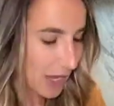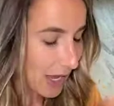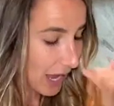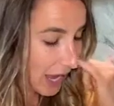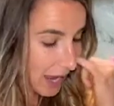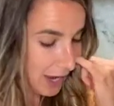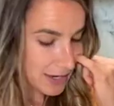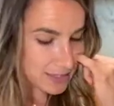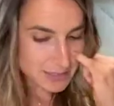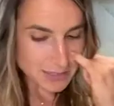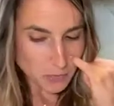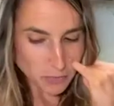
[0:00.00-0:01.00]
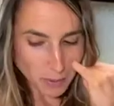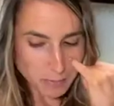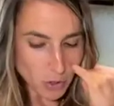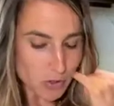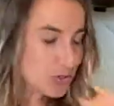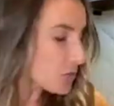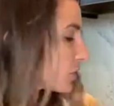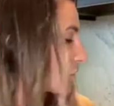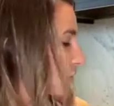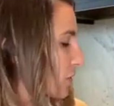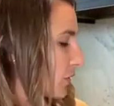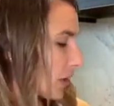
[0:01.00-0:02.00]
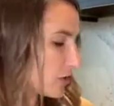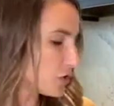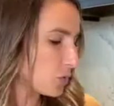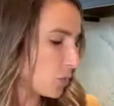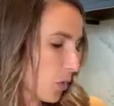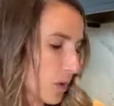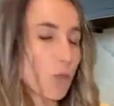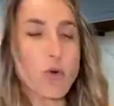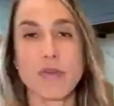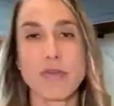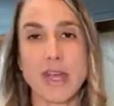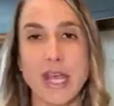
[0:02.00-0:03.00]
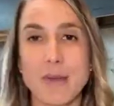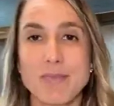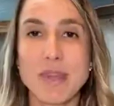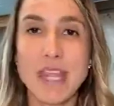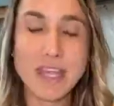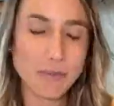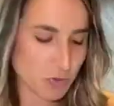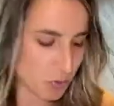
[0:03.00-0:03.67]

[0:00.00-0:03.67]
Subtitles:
And I'm also going to show you how to do one more thing. If